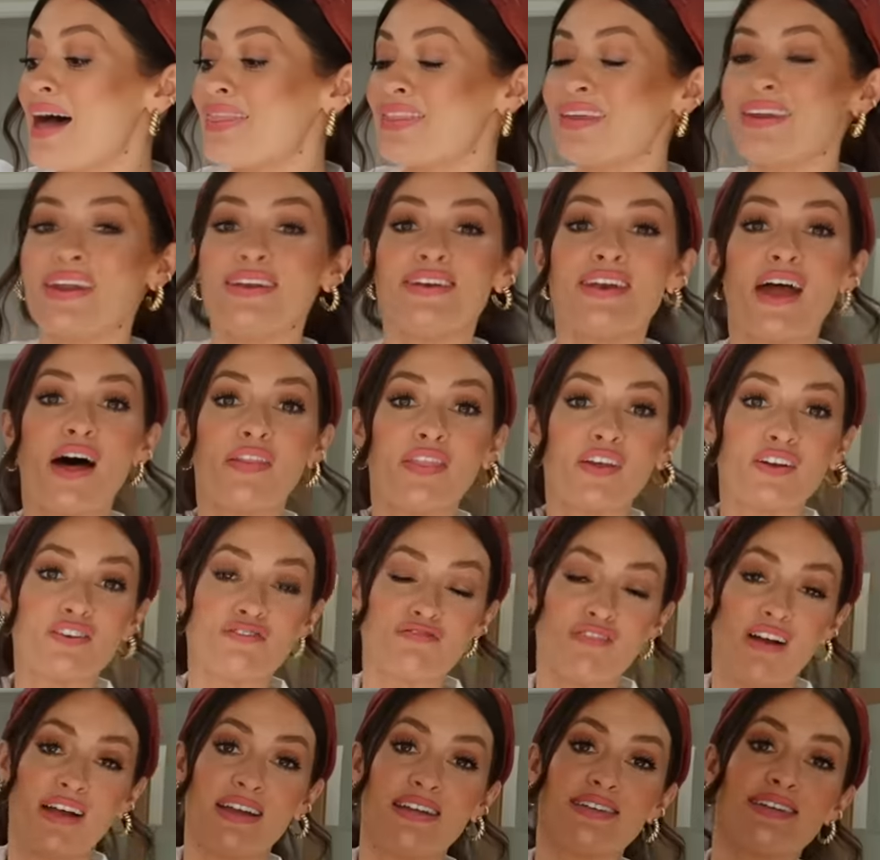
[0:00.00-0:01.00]
And then another
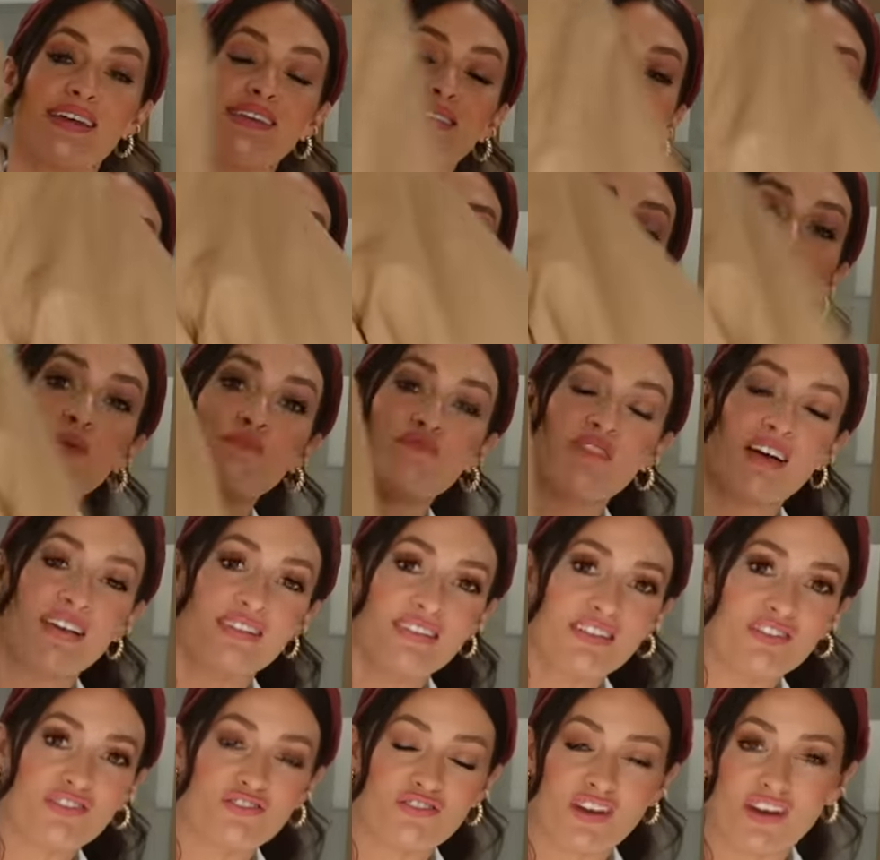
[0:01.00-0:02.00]
great
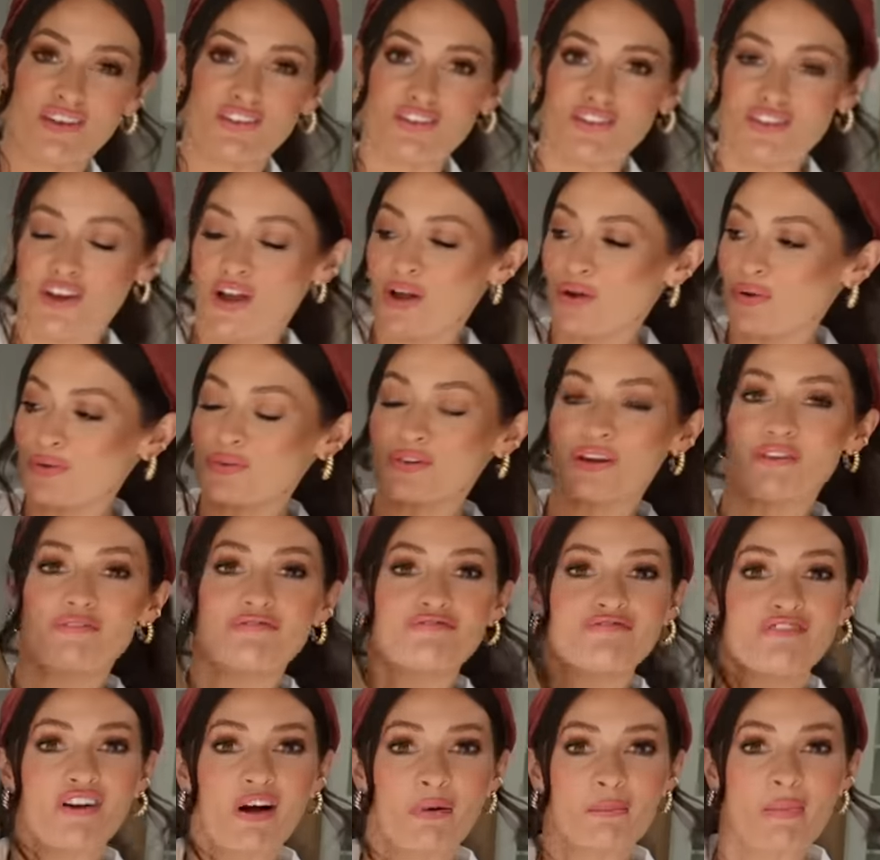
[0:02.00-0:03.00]
single-breasted trench coat
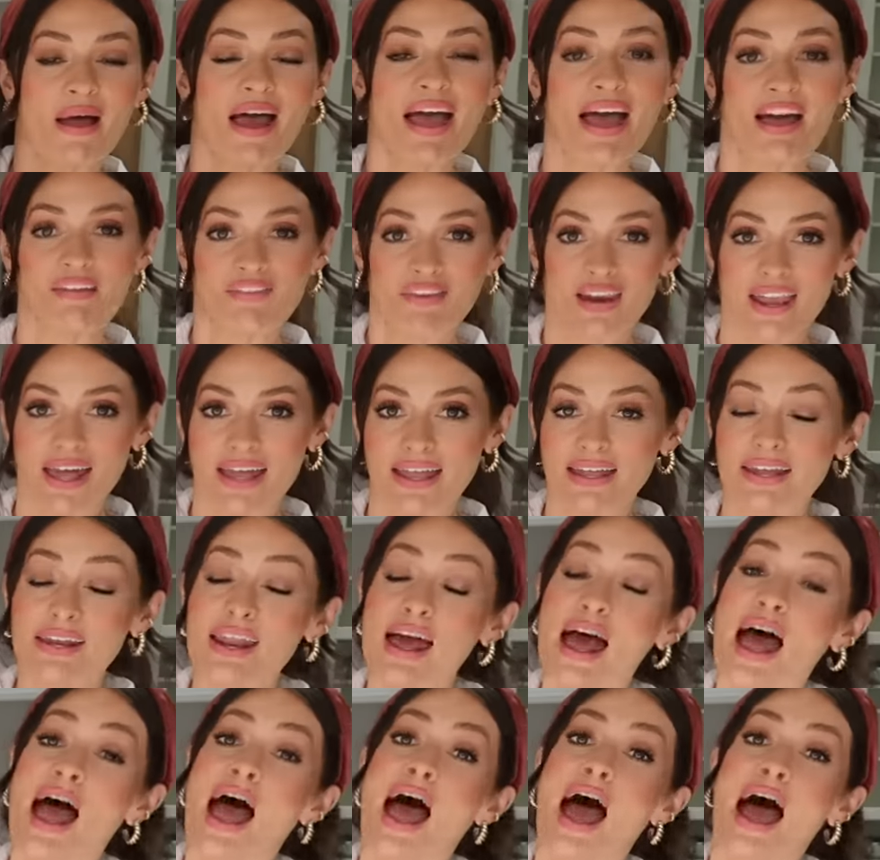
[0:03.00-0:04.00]
from
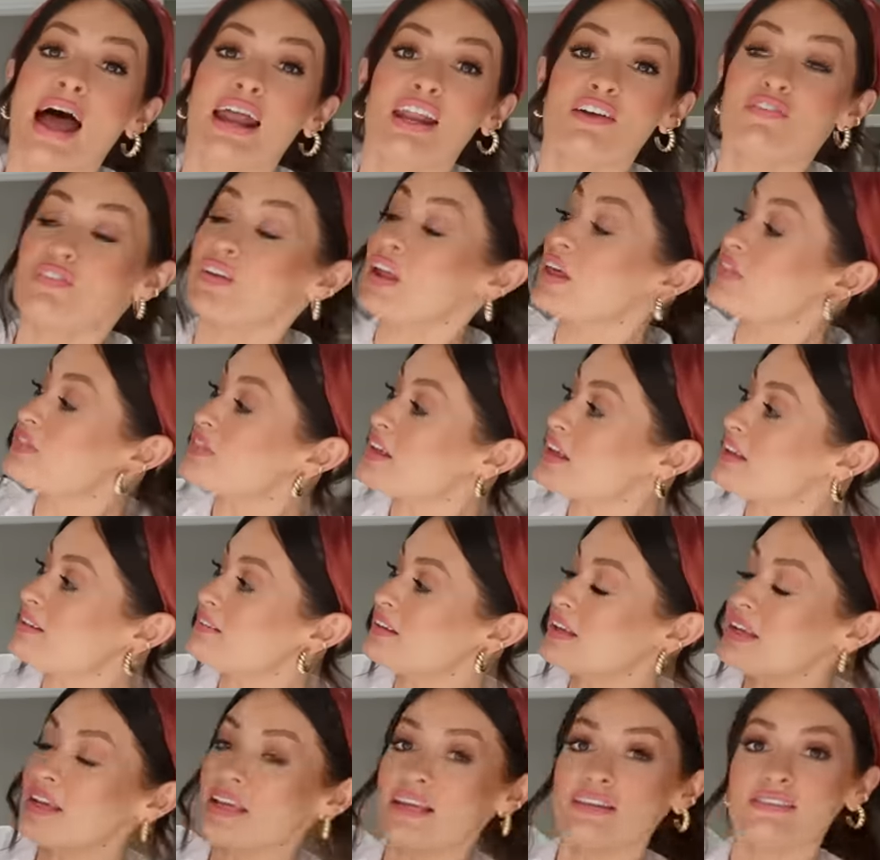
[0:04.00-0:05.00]
Everlane, and I feel like this
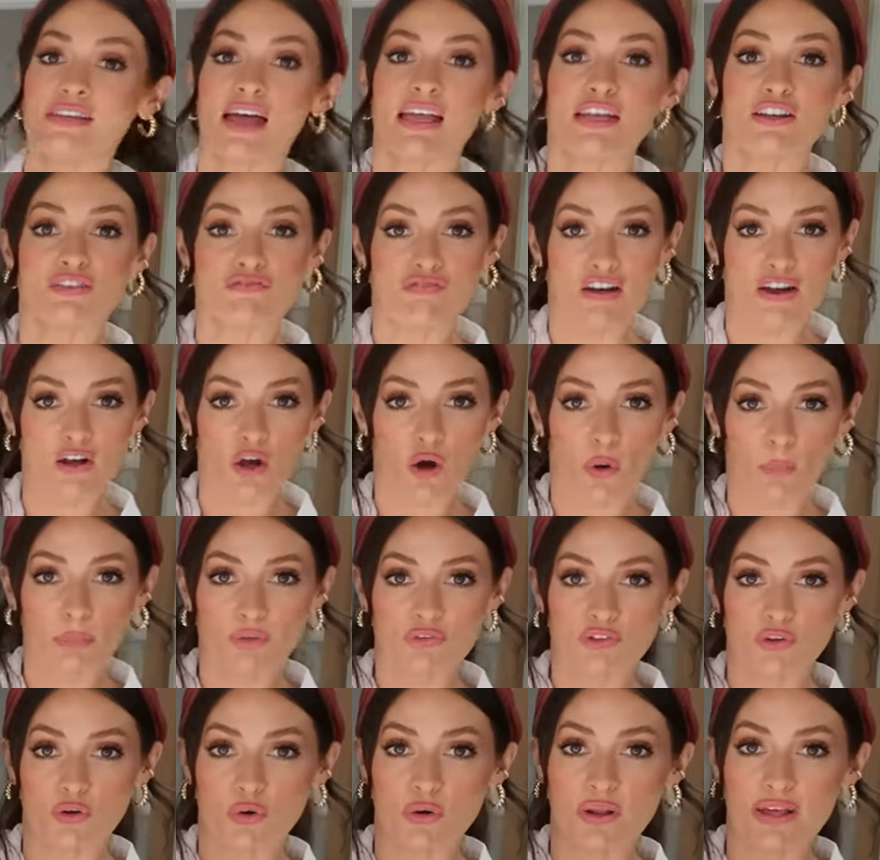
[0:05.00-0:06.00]
is a great
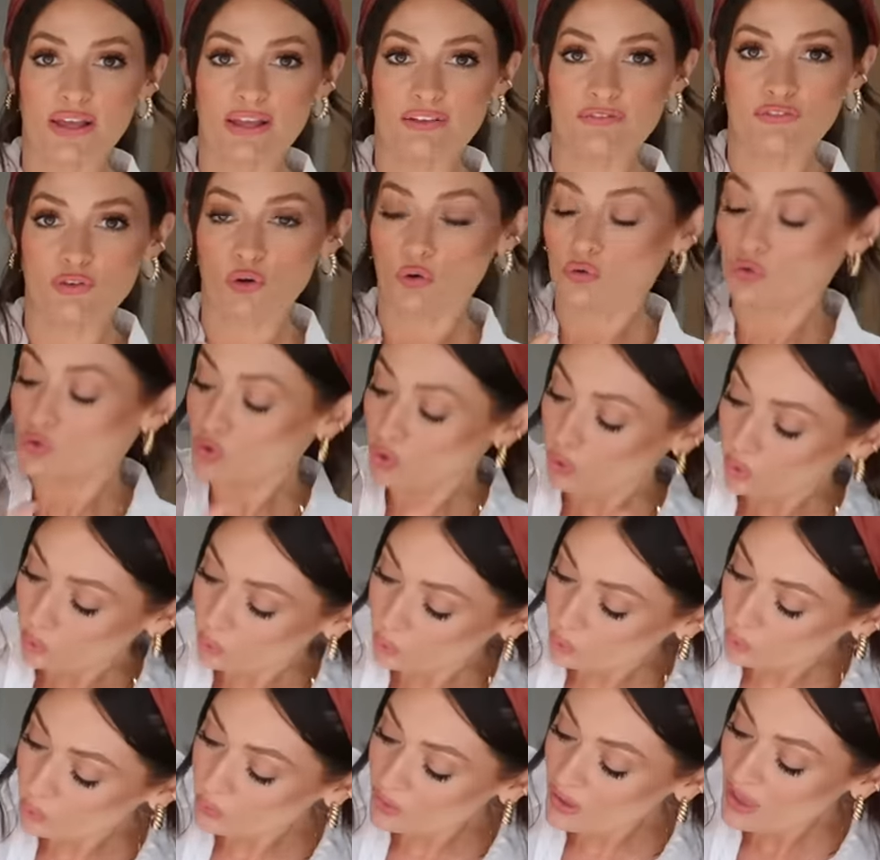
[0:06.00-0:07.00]
option if you're
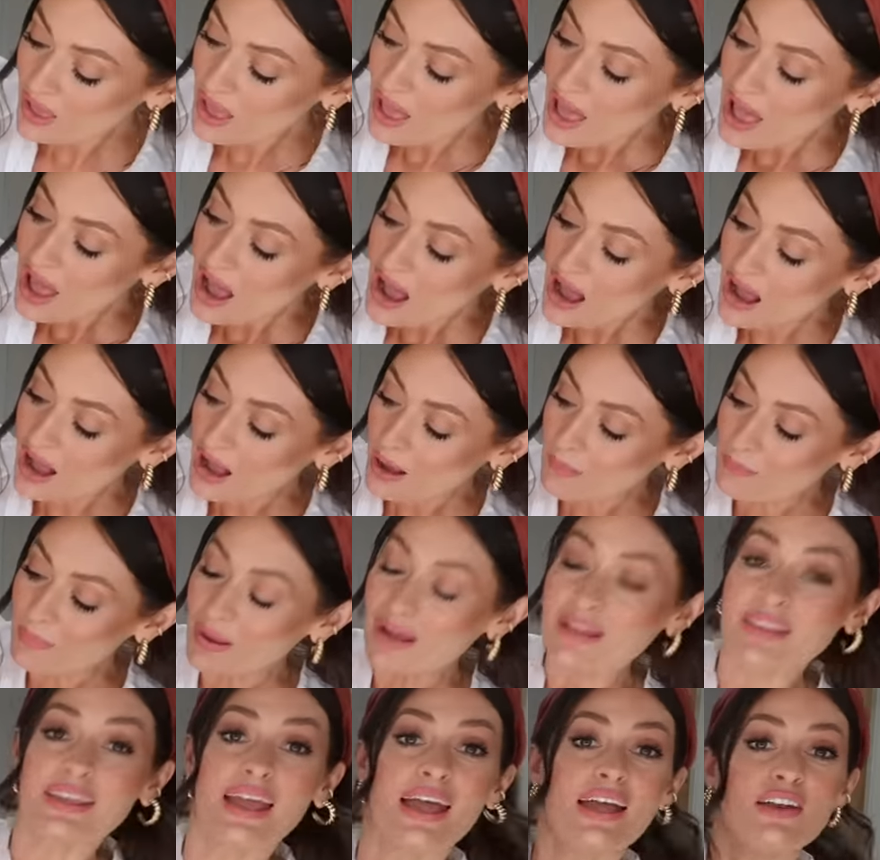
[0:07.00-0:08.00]
tall.
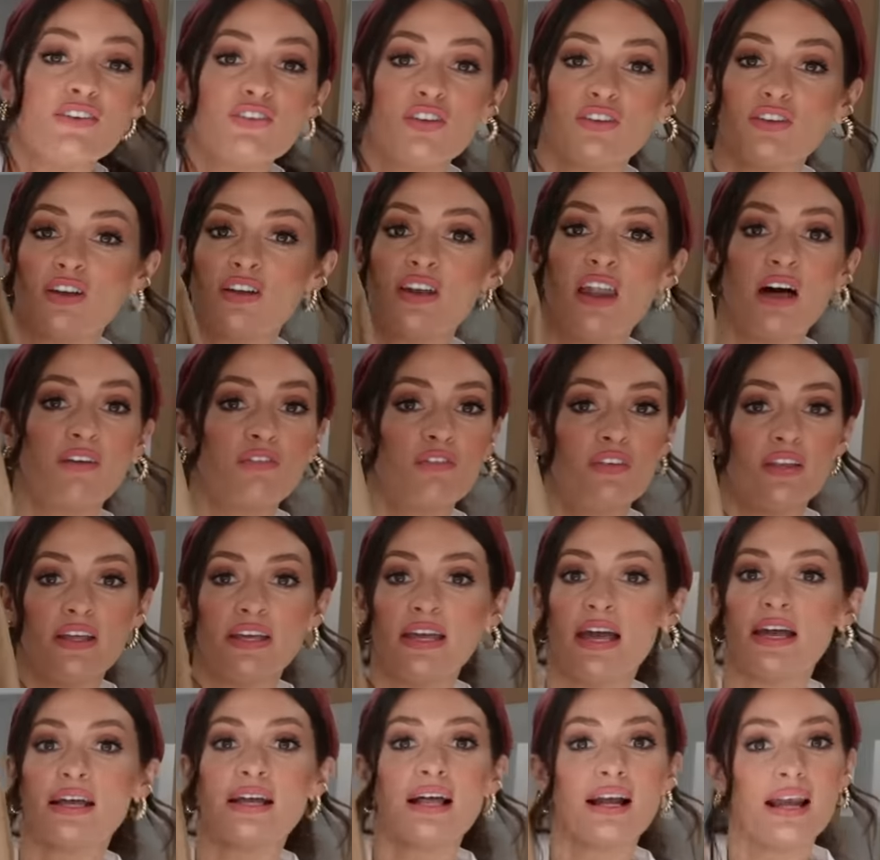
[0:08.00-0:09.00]
Again, just a
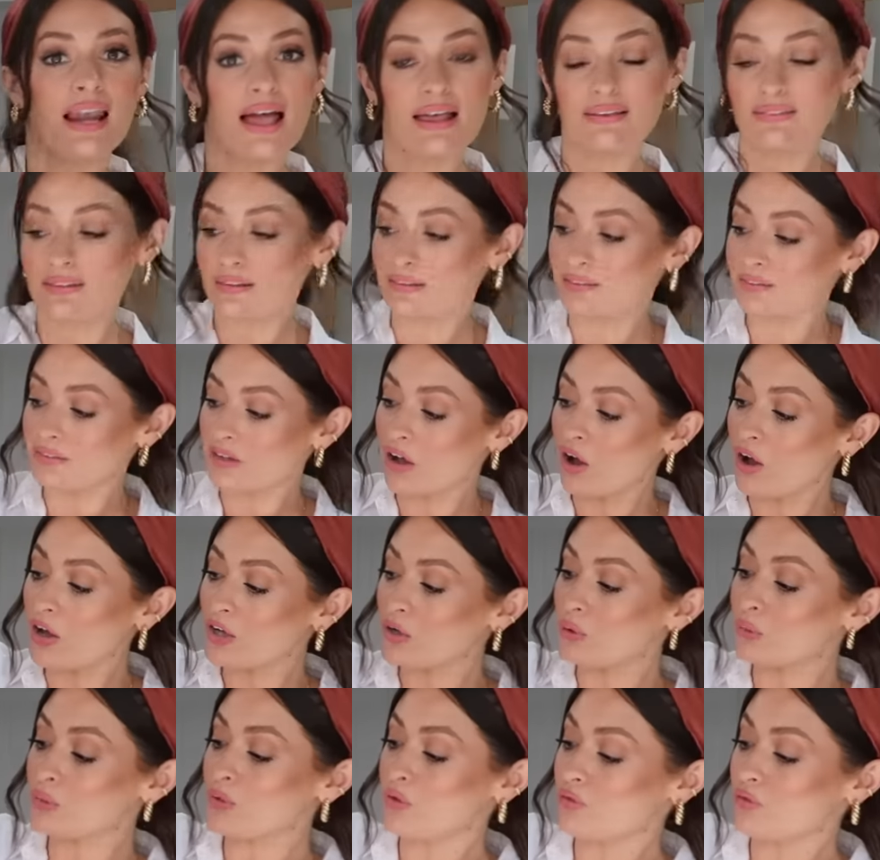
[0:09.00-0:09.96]
lovely classic style.